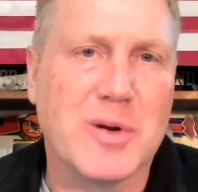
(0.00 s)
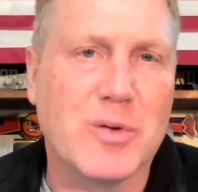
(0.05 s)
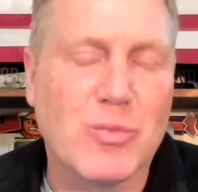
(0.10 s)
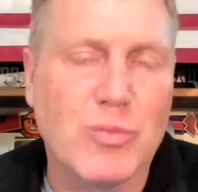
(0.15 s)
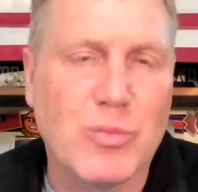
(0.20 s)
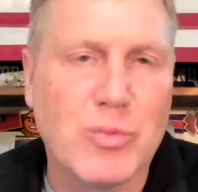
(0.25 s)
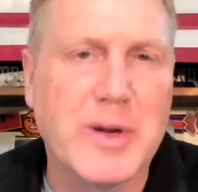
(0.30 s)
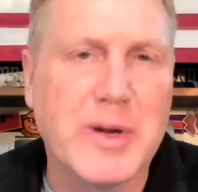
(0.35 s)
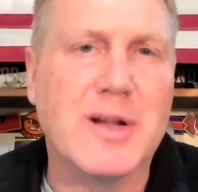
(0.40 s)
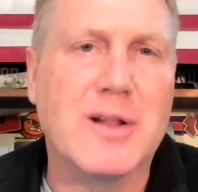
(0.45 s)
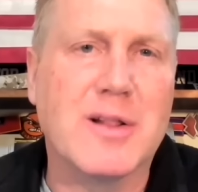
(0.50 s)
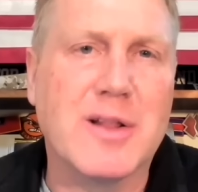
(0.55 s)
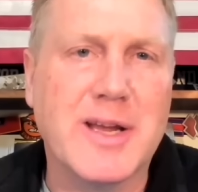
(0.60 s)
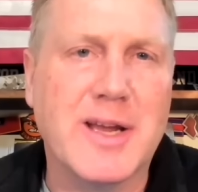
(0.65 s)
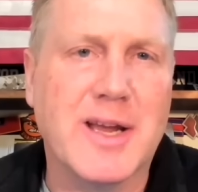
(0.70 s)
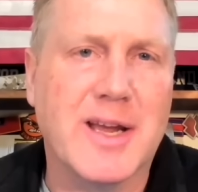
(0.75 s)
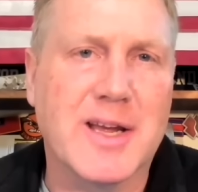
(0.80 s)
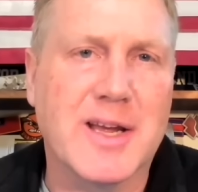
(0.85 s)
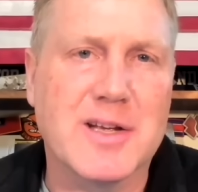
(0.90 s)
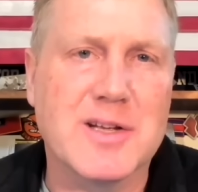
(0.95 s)
It really
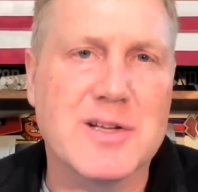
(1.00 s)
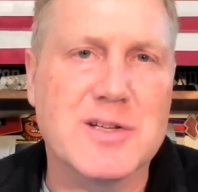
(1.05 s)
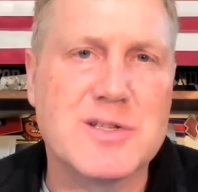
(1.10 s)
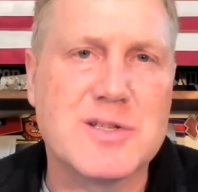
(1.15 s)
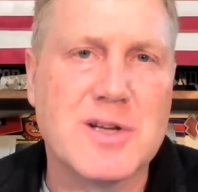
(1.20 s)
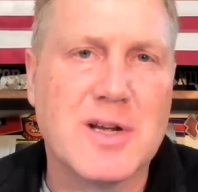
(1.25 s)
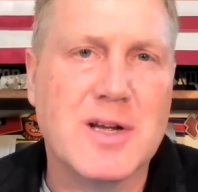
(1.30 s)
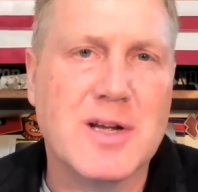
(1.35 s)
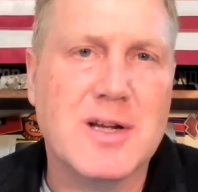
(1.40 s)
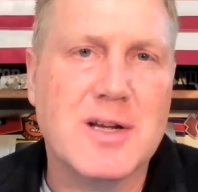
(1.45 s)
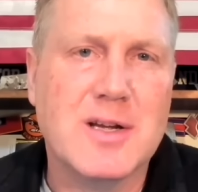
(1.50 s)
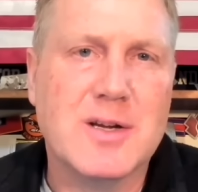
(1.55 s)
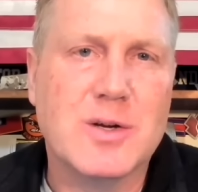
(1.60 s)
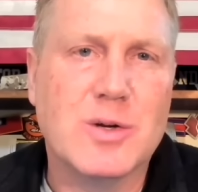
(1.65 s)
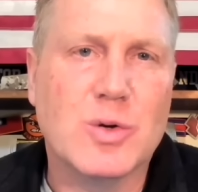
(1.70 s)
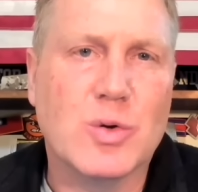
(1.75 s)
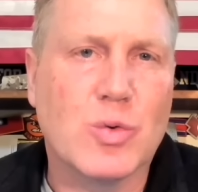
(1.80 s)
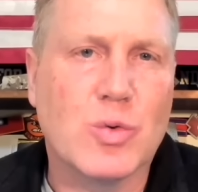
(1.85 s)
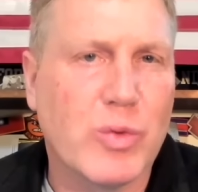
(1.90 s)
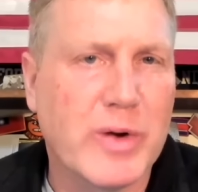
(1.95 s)
is
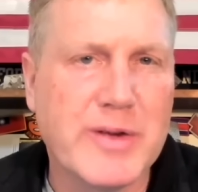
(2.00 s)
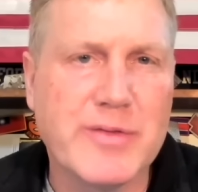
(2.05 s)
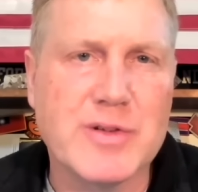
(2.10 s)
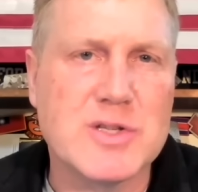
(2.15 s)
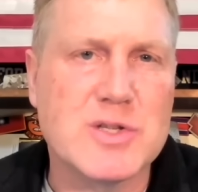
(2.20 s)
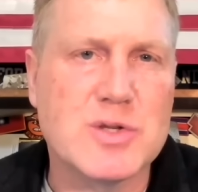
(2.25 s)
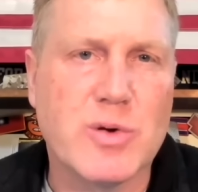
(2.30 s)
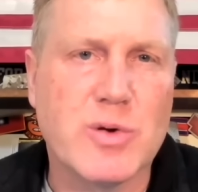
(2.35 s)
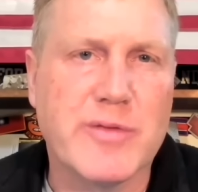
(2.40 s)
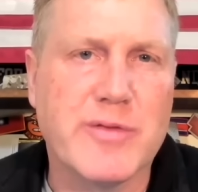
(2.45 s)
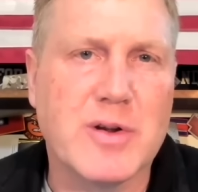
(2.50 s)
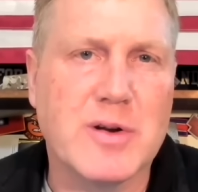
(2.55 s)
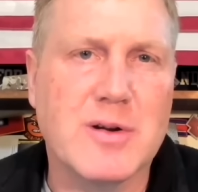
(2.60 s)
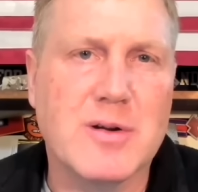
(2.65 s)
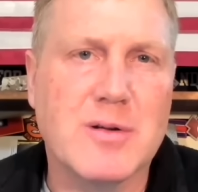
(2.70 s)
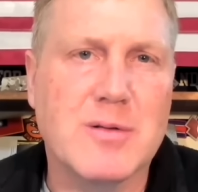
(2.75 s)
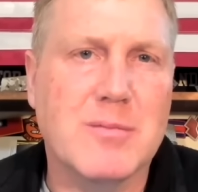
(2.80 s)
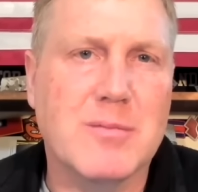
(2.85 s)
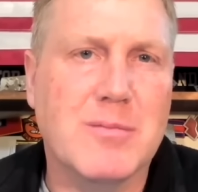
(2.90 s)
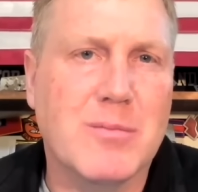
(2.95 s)

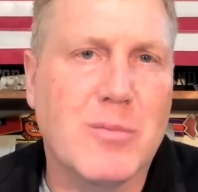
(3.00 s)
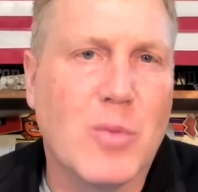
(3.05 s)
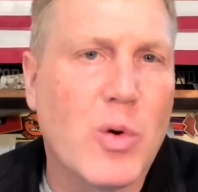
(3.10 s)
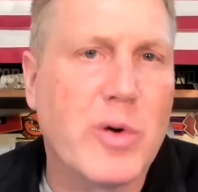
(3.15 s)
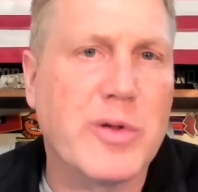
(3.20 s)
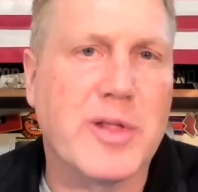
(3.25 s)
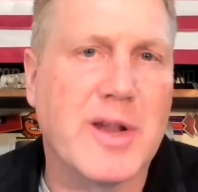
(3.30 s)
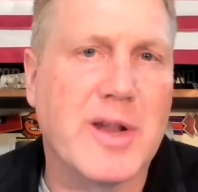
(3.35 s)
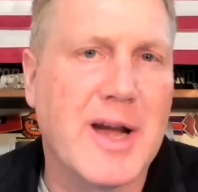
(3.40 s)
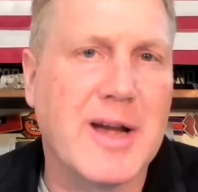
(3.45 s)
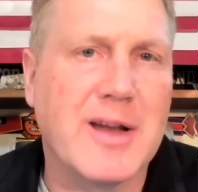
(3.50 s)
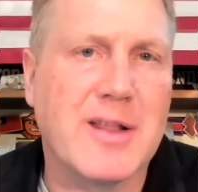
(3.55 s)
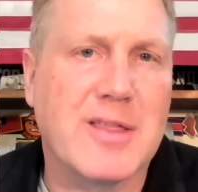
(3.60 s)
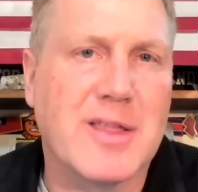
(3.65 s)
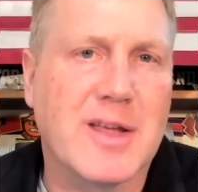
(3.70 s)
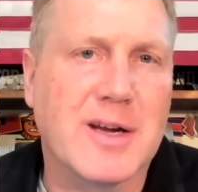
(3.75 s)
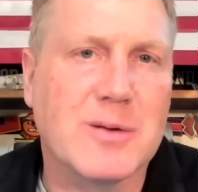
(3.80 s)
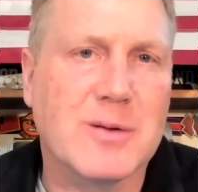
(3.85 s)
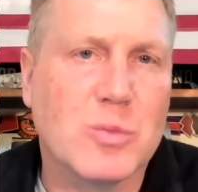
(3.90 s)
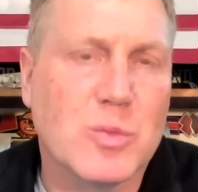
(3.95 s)
grievance-driven more than
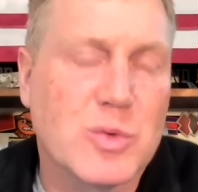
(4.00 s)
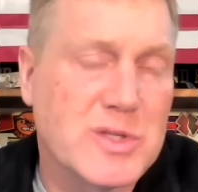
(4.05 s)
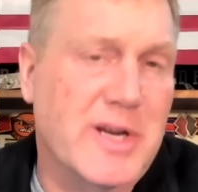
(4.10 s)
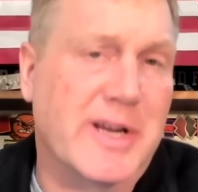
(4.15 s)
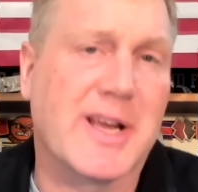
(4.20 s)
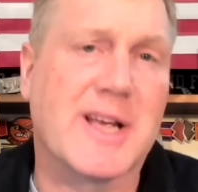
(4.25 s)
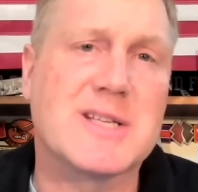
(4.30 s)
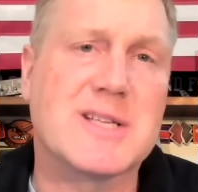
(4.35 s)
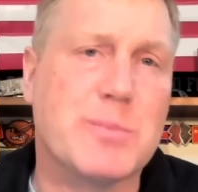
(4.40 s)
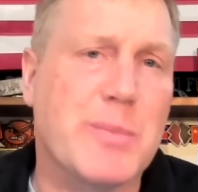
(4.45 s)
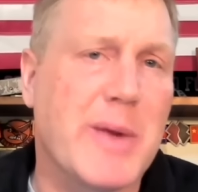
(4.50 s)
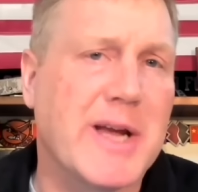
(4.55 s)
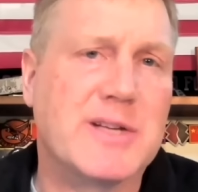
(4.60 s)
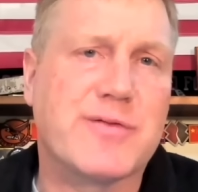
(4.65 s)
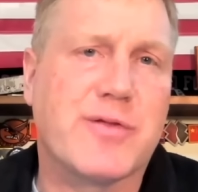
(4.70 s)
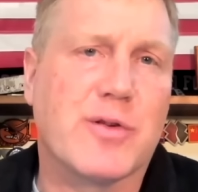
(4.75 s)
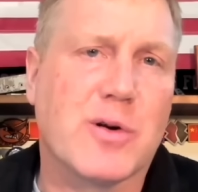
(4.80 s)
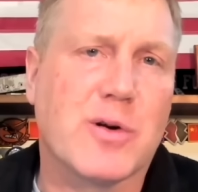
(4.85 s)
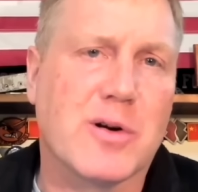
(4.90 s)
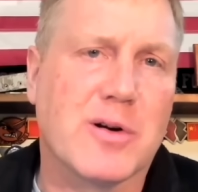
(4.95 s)
anything, which I guess makes
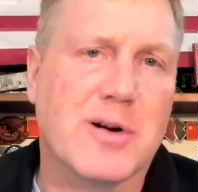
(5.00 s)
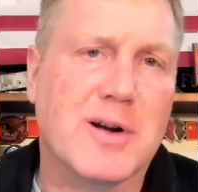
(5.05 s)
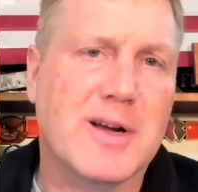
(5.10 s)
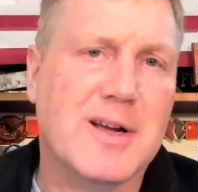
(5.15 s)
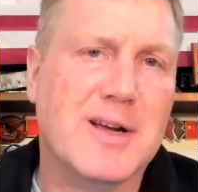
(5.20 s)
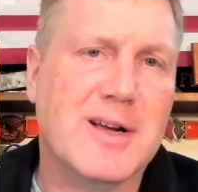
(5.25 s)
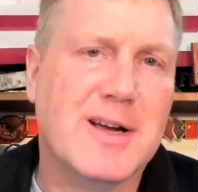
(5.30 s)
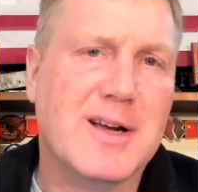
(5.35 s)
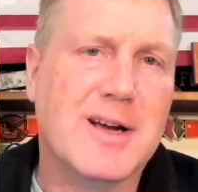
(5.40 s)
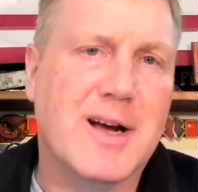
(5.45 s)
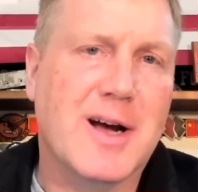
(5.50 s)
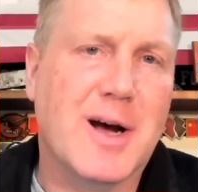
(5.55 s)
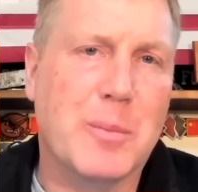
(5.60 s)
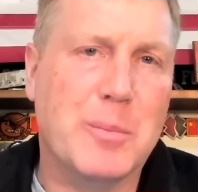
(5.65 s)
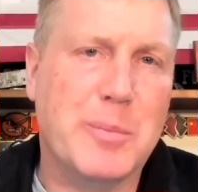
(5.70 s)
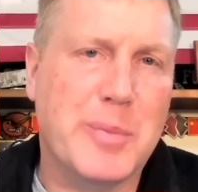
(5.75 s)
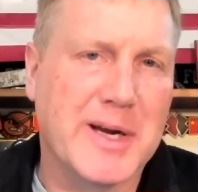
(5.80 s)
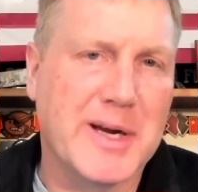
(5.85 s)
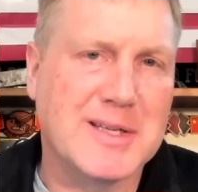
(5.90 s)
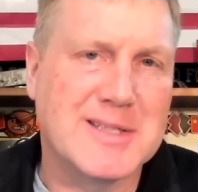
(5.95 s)
for
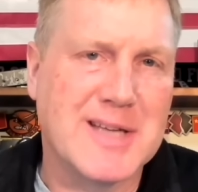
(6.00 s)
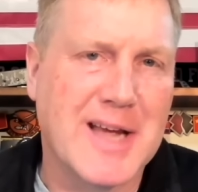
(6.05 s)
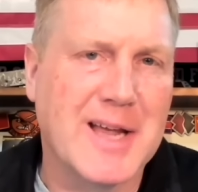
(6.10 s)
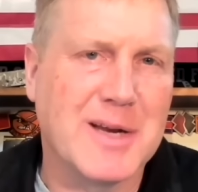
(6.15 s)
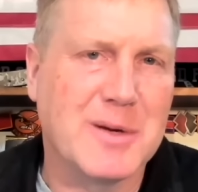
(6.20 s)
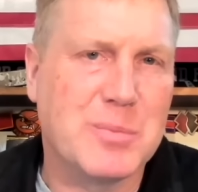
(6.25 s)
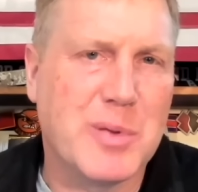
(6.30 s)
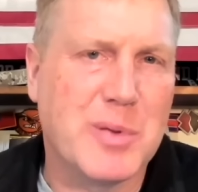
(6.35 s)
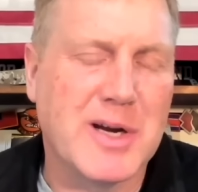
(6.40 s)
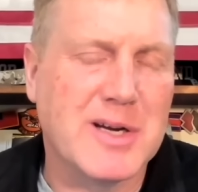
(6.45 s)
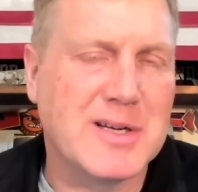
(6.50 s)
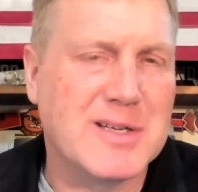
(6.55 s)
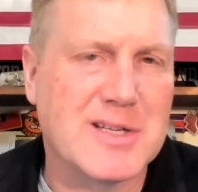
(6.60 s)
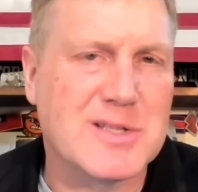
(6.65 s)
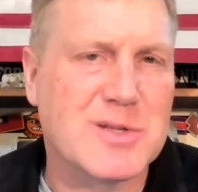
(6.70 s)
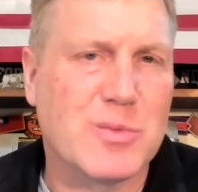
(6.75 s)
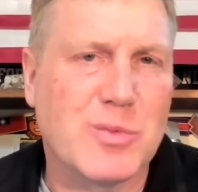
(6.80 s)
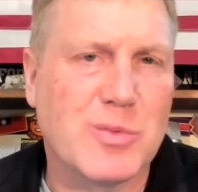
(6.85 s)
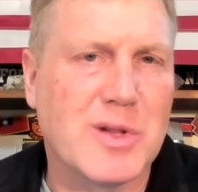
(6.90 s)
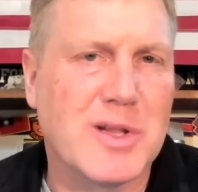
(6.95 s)
a big tent, but it
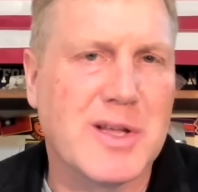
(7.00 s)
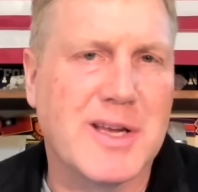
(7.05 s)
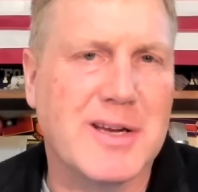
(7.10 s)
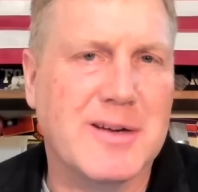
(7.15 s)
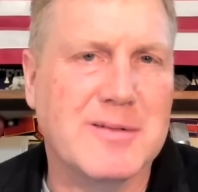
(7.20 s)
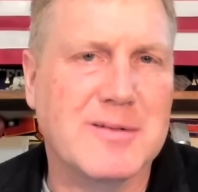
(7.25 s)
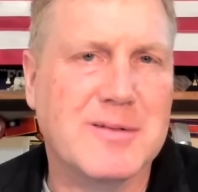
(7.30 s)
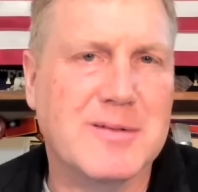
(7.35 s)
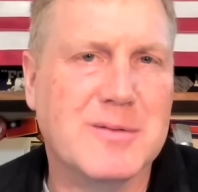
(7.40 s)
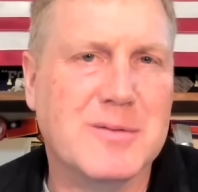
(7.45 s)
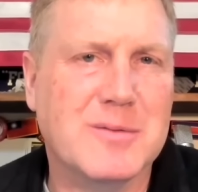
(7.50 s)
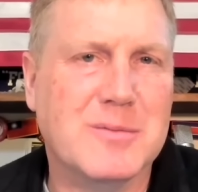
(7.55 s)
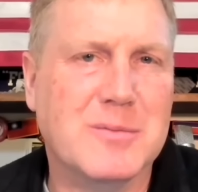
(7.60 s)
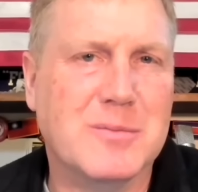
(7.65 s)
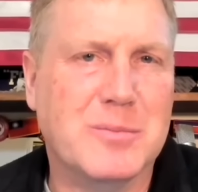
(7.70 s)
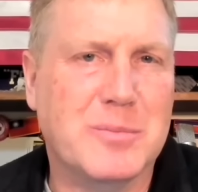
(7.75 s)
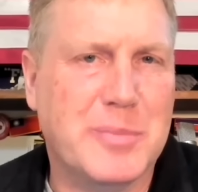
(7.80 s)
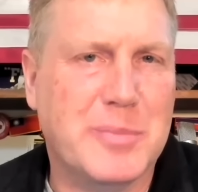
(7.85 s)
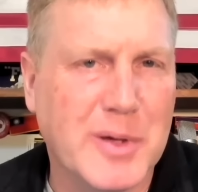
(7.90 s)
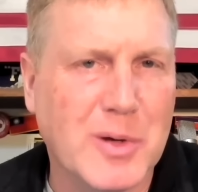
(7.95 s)
doesn't really
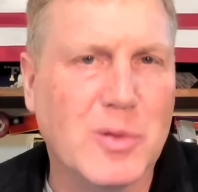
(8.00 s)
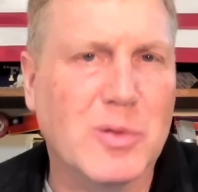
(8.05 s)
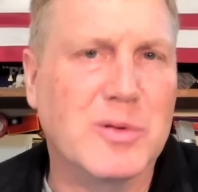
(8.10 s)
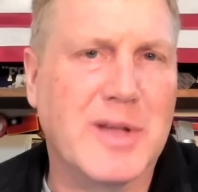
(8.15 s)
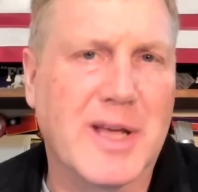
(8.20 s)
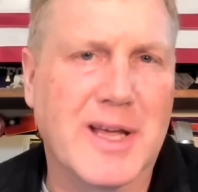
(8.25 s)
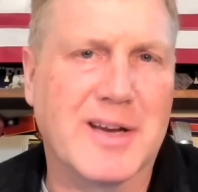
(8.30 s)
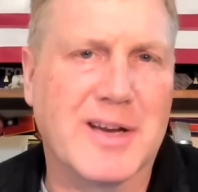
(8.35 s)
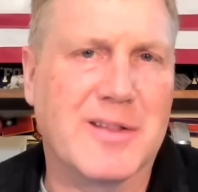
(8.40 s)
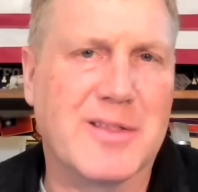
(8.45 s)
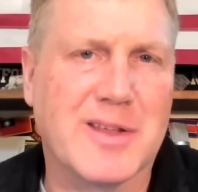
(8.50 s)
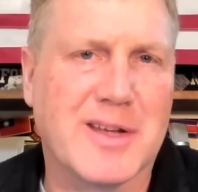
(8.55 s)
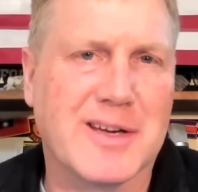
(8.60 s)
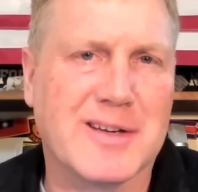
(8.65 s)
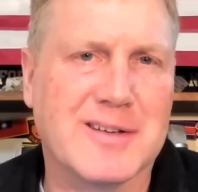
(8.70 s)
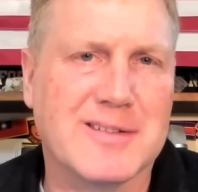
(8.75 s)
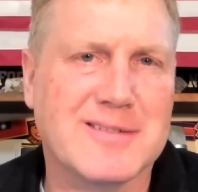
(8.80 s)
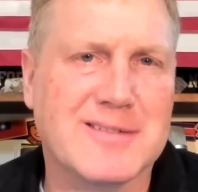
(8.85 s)
build anything.